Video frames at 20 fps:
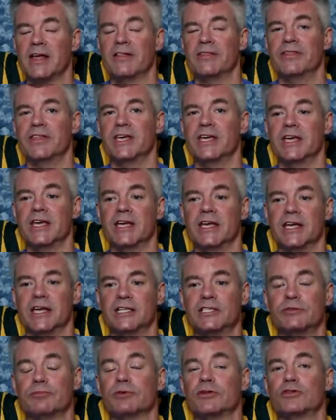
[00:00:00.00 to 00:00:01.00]
the
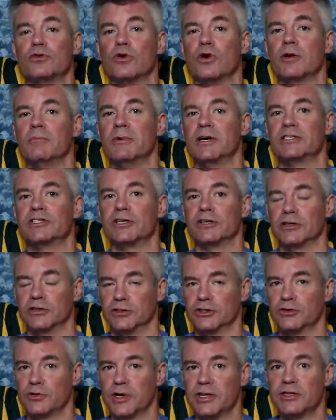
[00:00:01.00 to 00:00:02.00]
inspiratory muscular
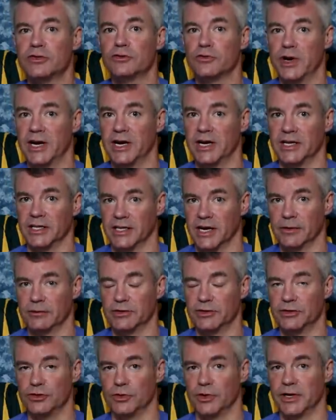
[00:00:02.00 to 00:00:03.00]
strength training that I
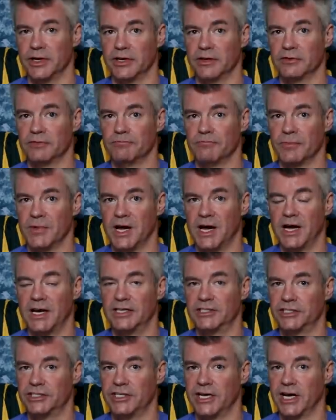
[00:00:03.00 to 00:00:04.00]
was doing uh,
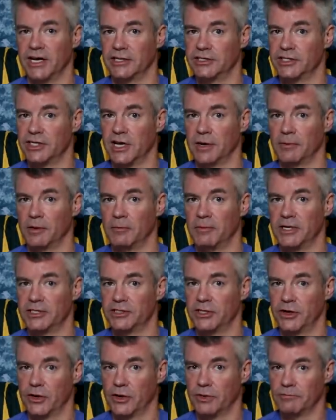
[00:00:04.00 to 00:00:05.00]
as a challenge a couple of
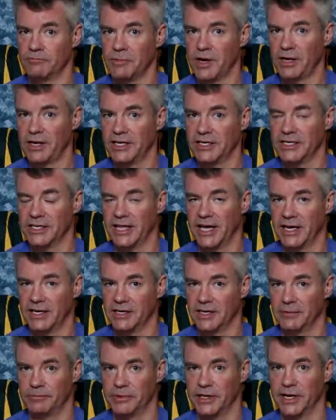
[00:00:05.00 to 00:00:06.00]
months ago. I'll link to
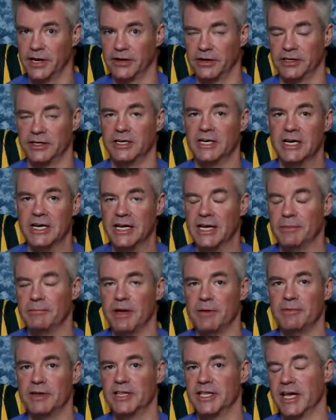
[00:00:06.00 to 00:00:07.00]
that up there and, and
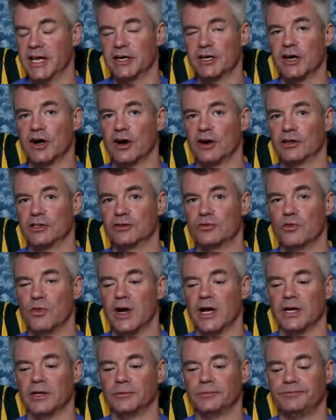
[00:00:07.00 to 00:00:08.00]
maybe in the end card as
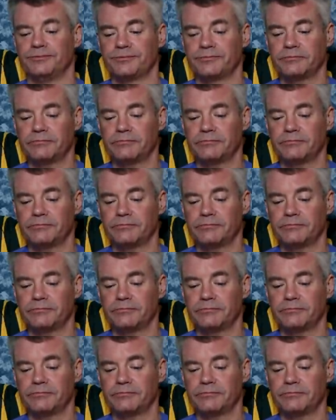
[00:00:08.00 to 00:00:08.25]
well